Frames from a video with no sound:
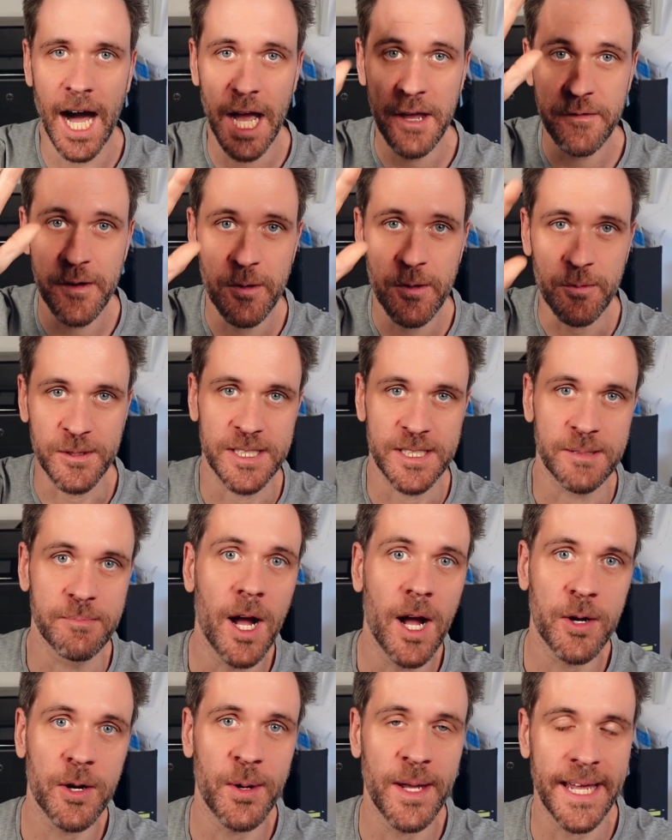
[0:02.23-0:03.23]
Hi folks,
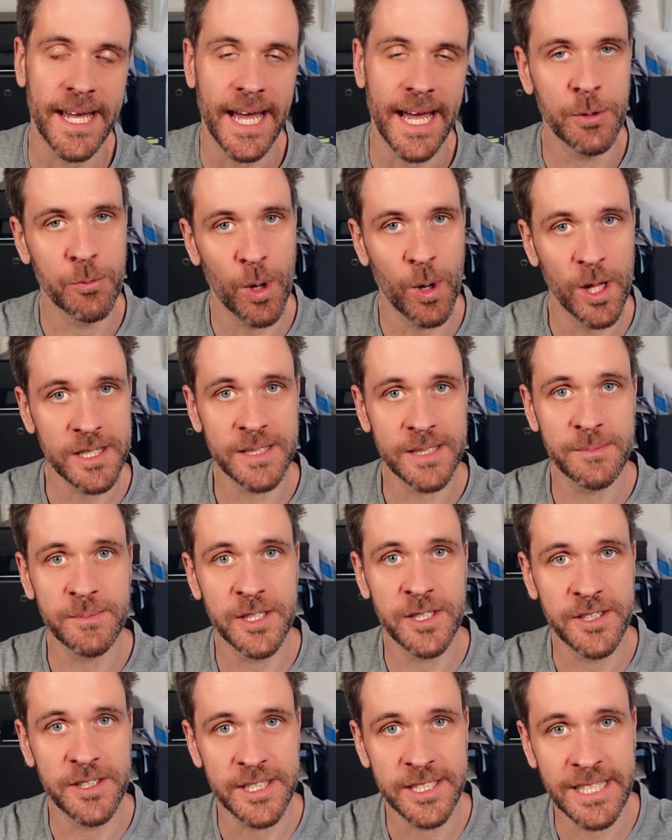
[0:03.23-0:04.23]
Marco here and welcome
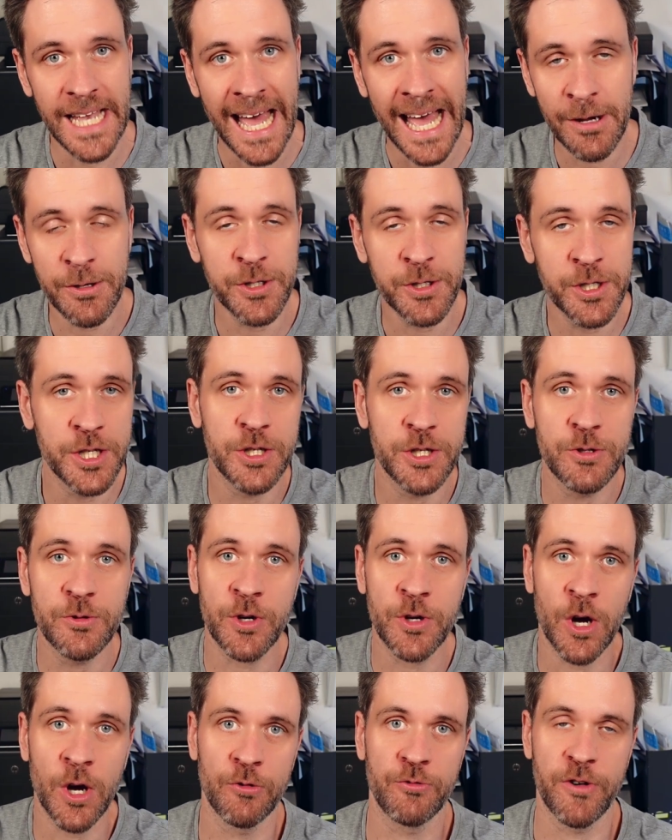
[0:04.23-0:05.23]
to this How to Do
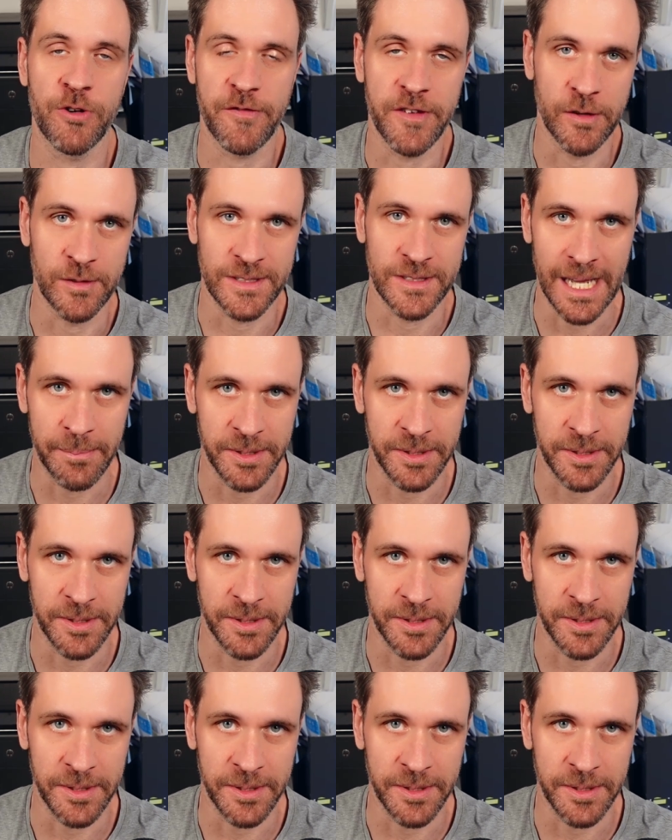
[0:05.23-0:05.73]
Code Reviews